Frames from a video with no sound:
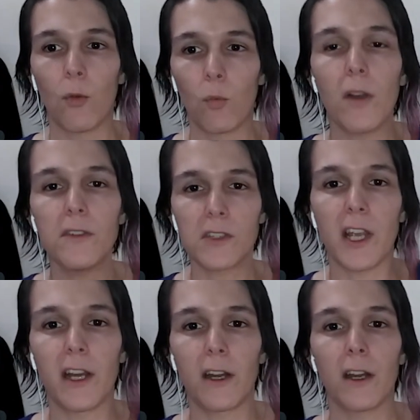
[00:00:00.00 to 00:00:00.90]
was
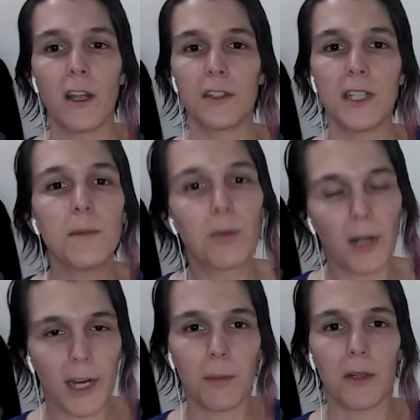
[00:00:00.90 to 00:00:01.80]
there, did
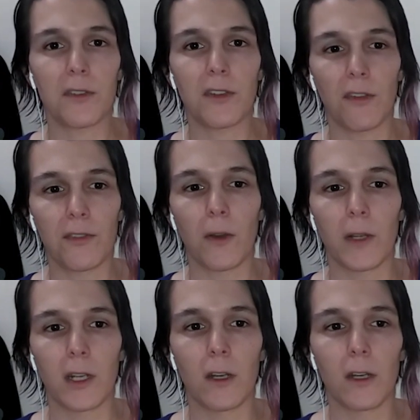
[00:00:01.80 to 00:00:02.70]
brag about stuff
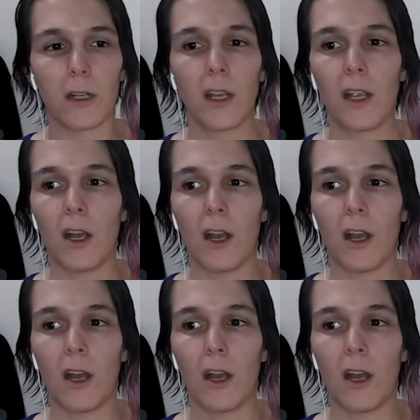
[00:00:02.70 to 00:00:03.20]
going on,